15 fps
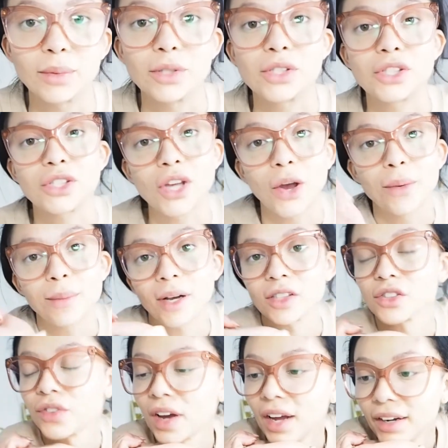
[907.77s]
was so
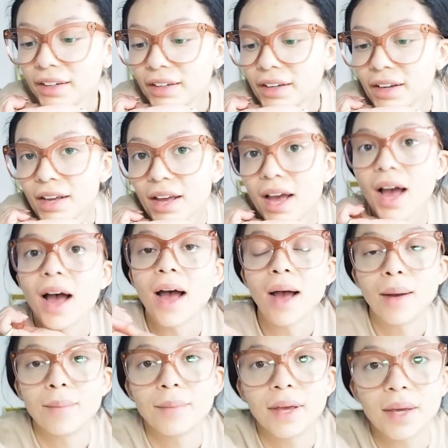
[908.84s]
much fun.
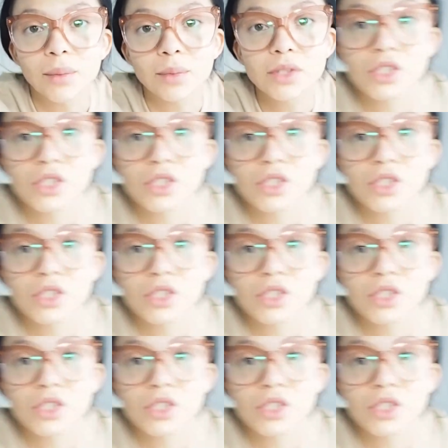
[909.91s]
Um, it was